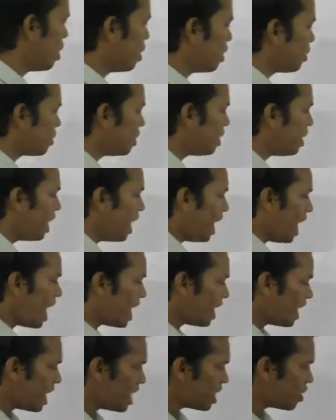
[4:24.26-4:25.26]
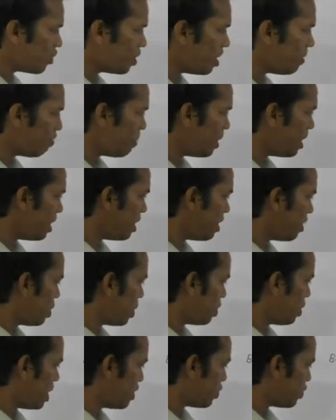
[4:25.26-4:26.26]
see, at STP,
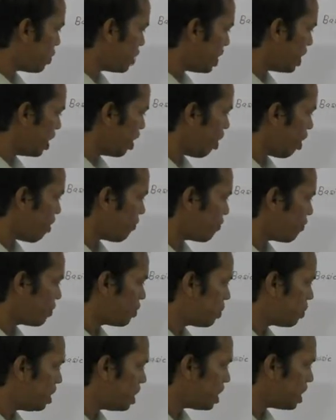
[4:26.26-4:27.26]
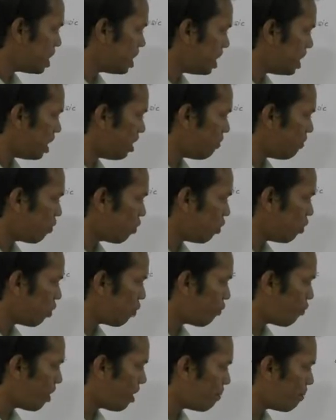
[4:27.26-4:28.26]
the density of
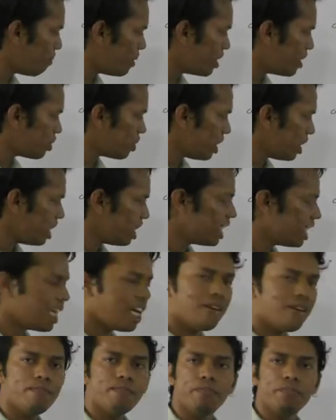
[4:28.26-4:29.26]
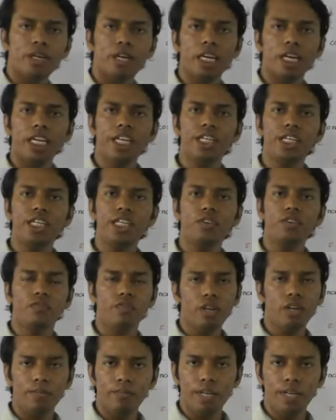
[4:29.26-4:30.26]
CCl4 vapors in gram per liter
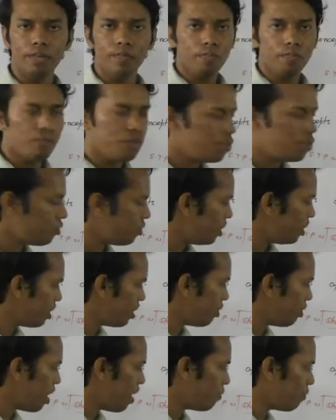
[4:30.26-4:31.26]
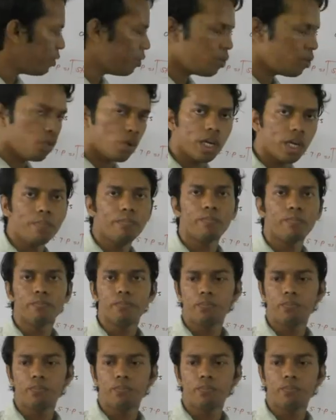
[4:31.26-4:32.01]
will be. This thing you have to do, okay?